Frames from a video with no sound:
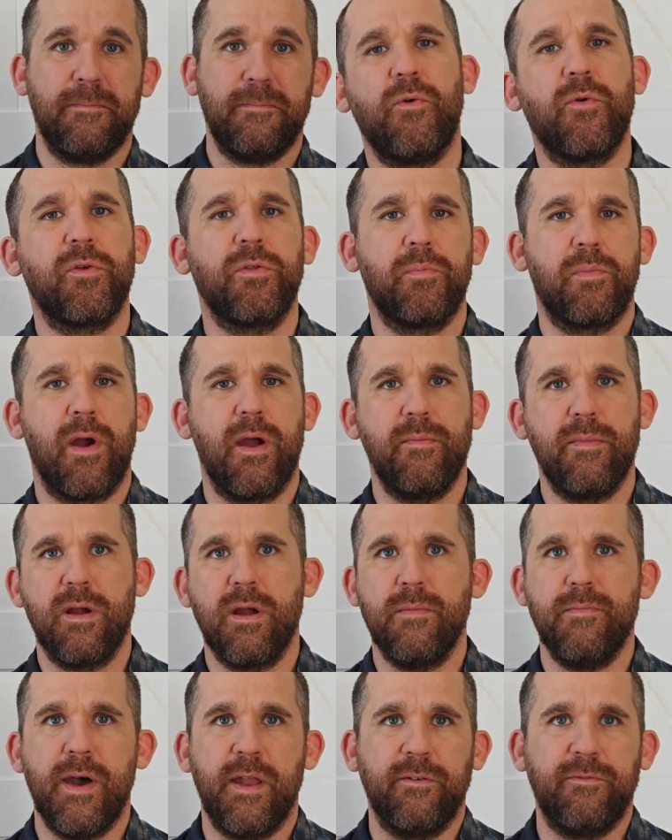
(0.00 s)
The fourth
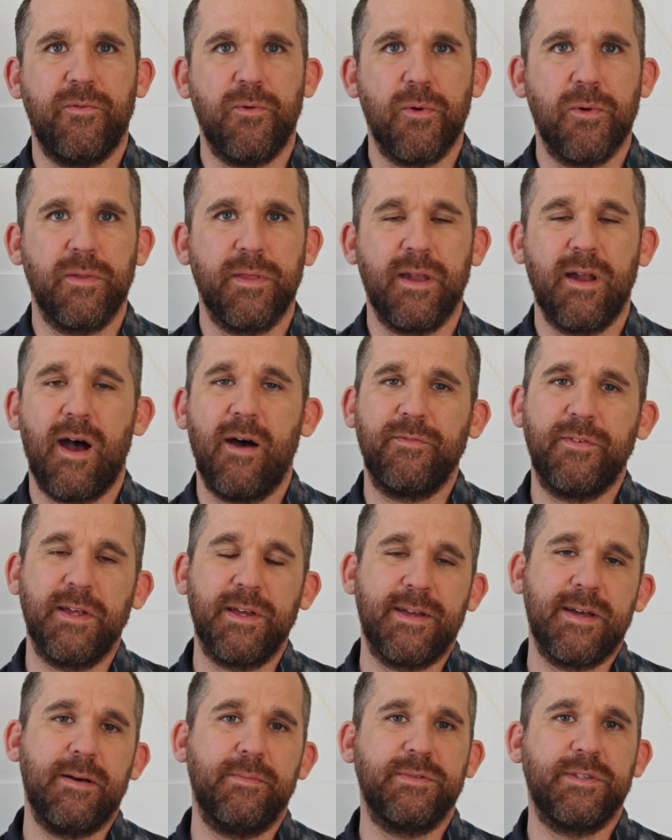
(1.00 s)
primary metaphor that
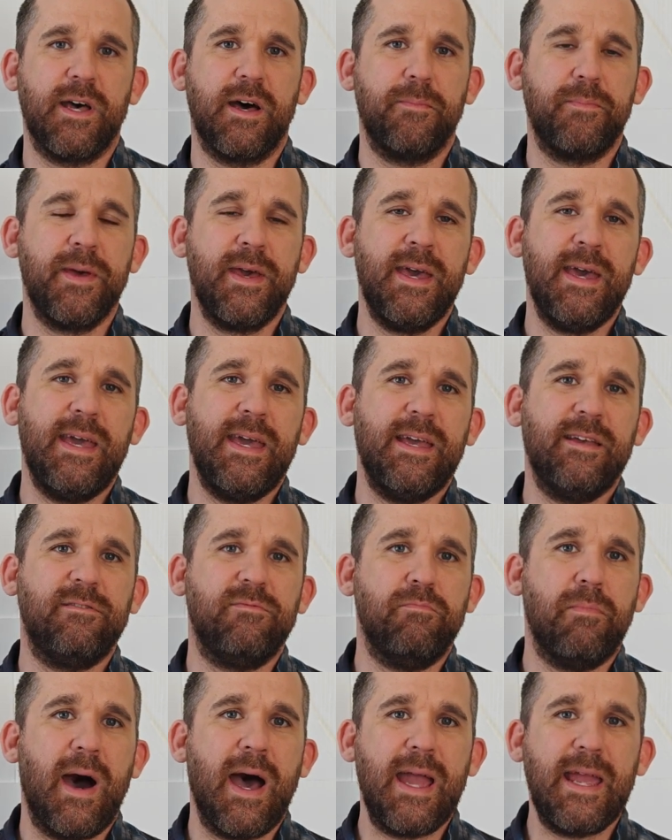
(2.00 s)
often comes up
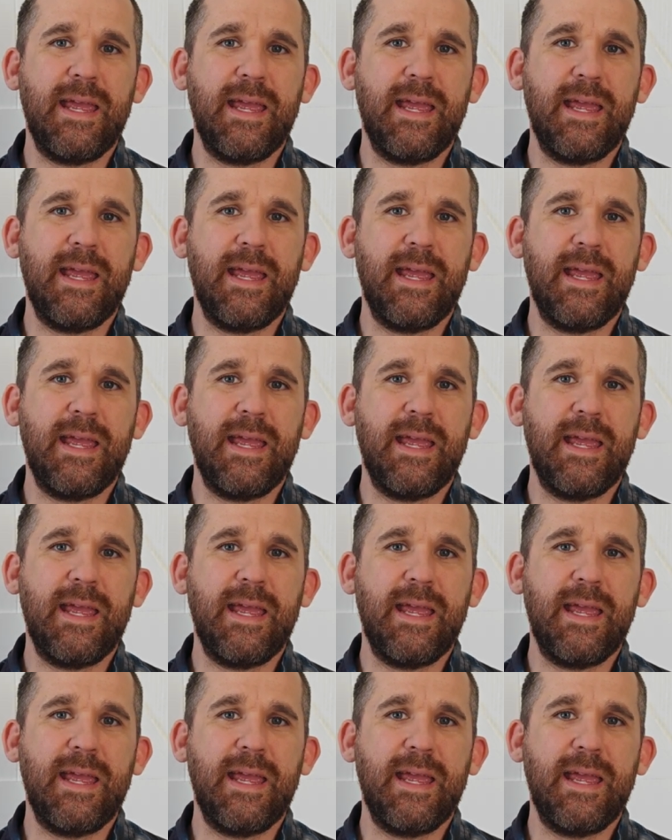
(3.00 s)
is